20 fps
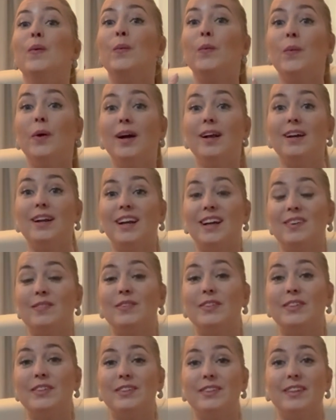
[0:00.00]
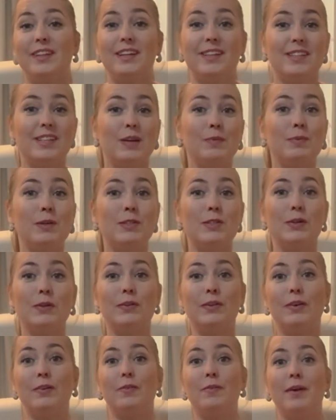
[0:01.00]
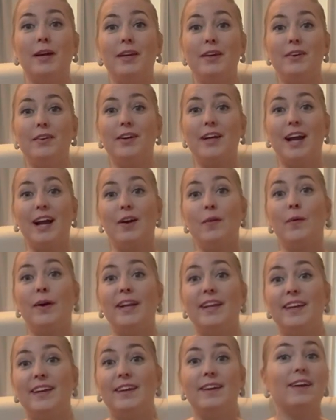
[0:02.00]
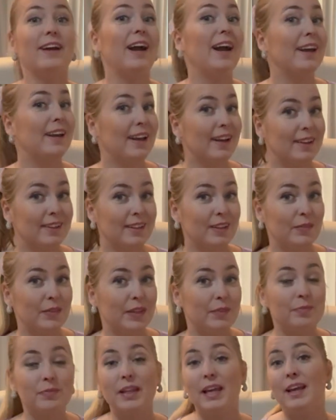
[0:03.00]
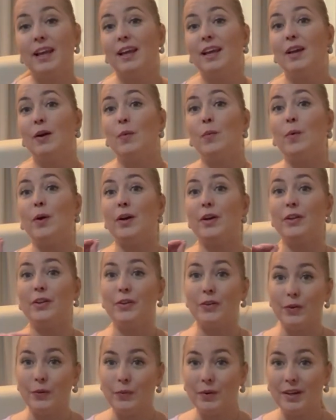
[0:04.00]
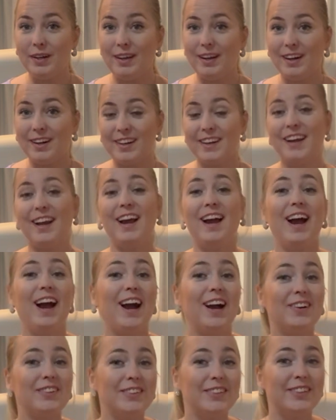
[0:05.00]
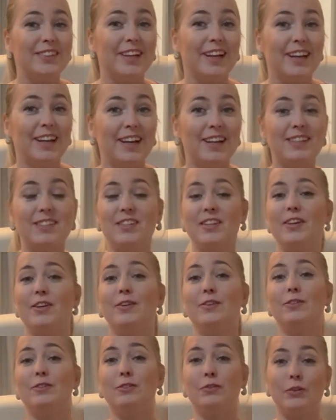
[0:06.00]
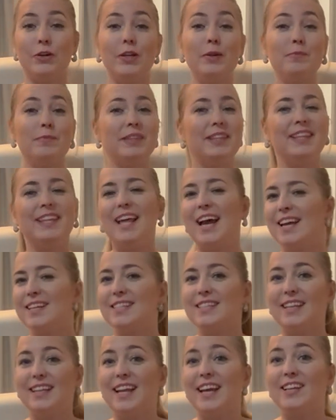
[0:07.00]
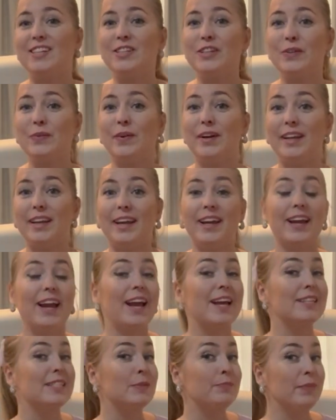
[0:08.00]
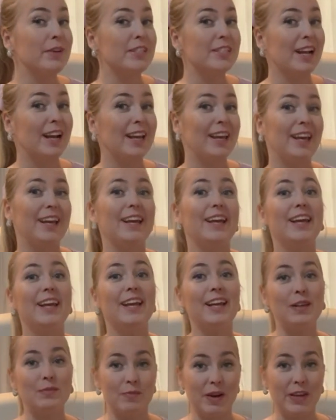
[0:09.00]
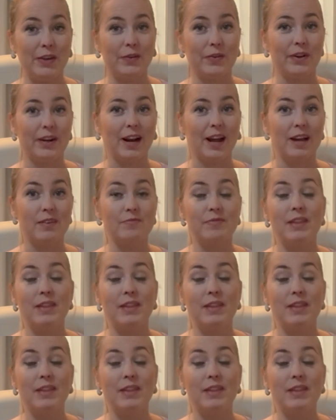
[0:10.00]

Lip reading: Welcome to today's episode of Mallorca Wedding Academy, where you will learn how to organize your dream destination wedding, especially in Mallorca.